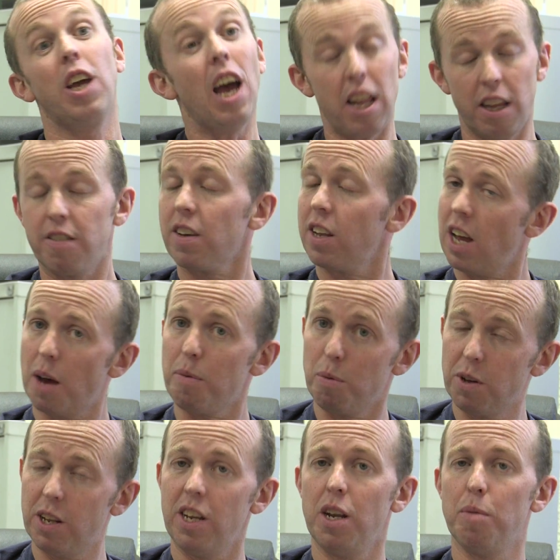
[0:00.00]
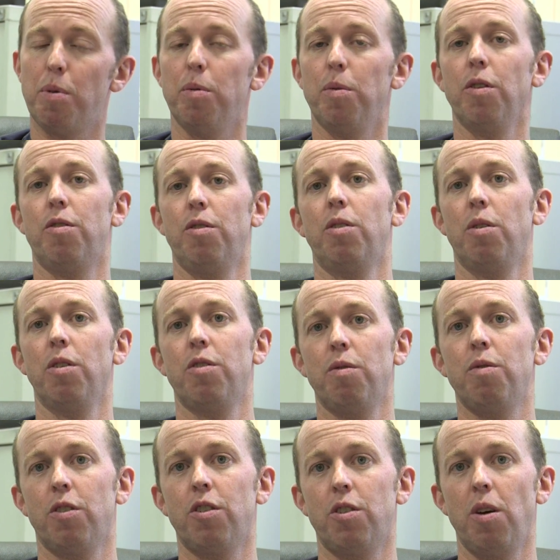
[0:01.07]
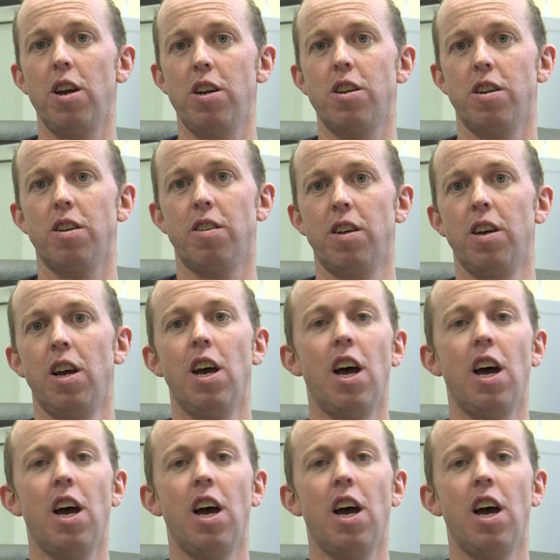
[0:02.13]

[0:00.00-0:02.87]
Yeah, this can happen within the bubble through quantum fluctuations.